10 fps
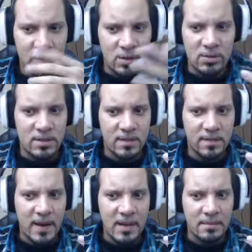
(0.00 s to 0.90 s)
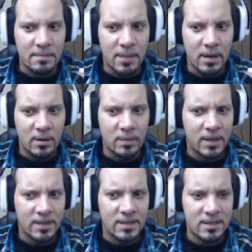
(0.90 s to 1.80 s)
use the Phantom bow
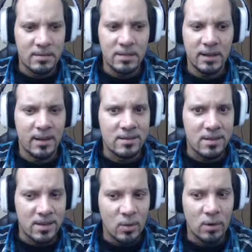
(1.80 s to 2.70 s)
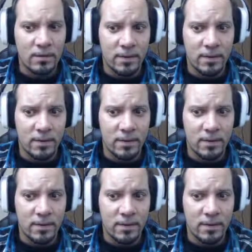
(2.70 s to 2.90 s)
because it seems like it's the newer